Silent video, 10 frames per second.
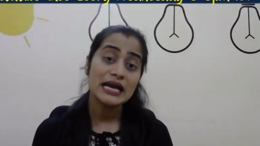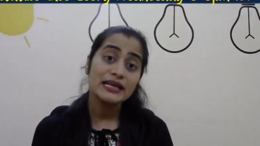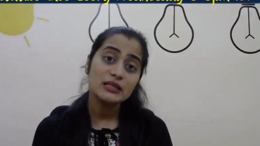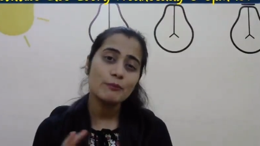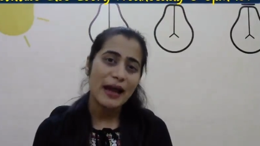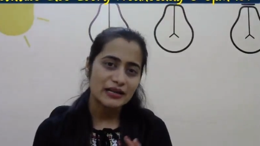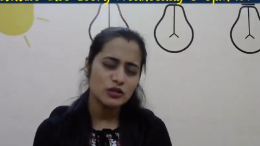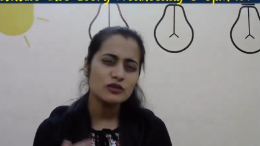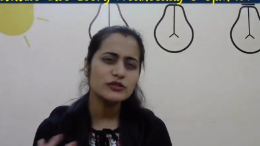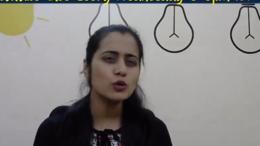the pattern
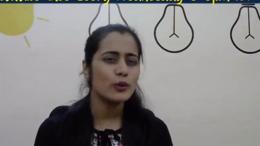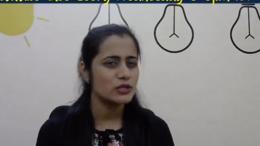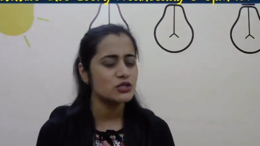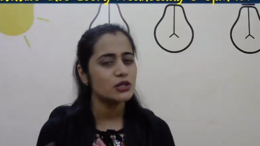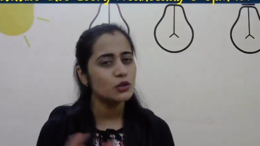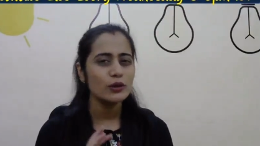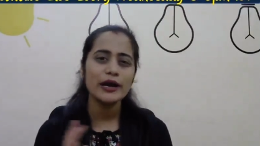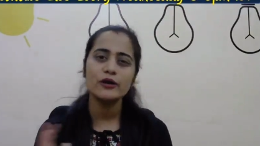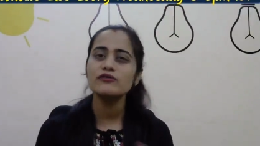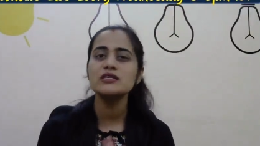of the question
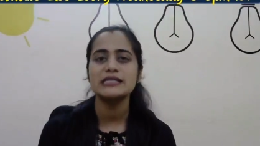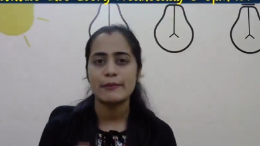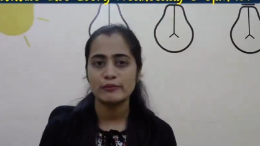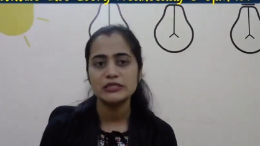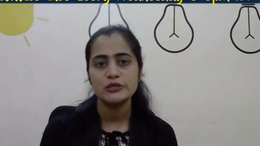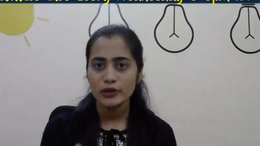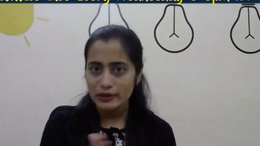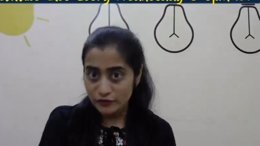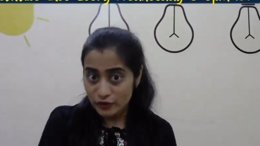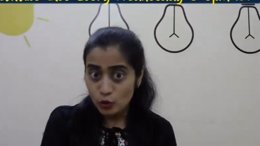kind of resembles. So
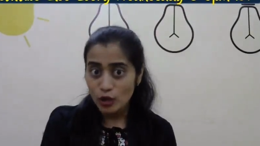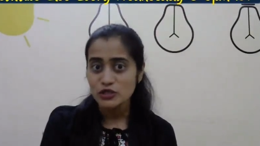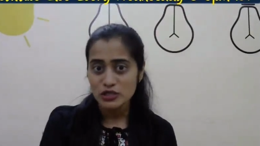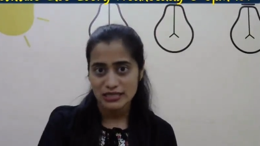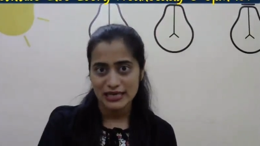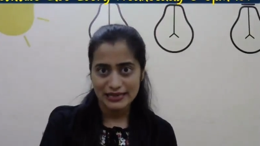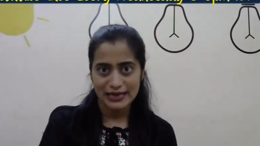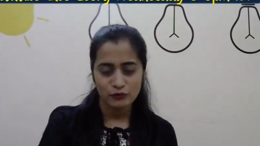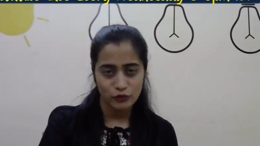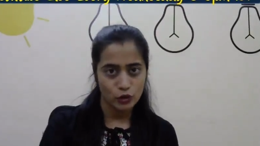if you also see that for